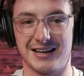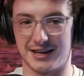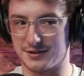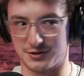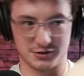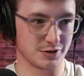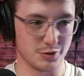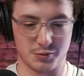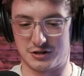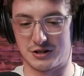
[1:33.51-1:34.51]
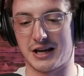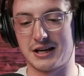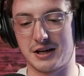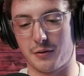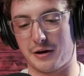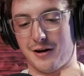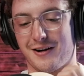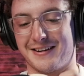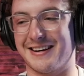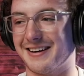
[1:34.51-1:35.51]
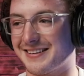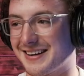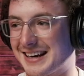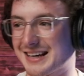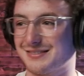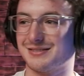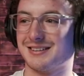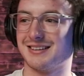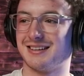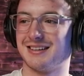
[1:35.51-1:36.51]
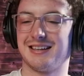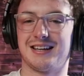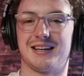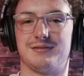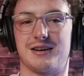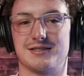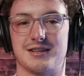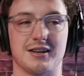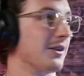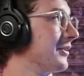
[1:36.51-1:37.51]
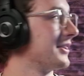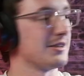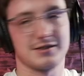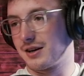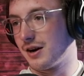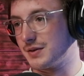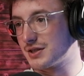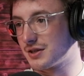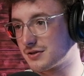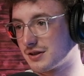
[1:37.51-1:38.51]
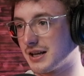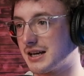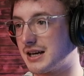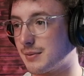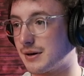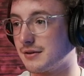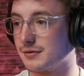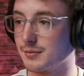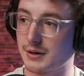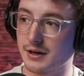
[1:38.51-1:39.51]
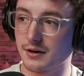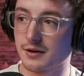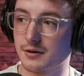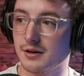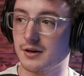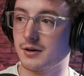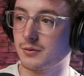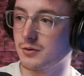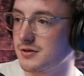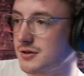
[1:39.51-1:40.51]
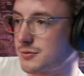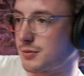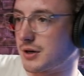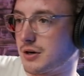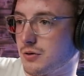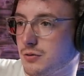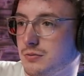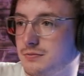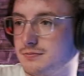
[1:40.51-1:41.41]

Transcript: there's so much light going on now that I have invested in all these. Like, obviously there's a light coming in from here, which looks pretty cool.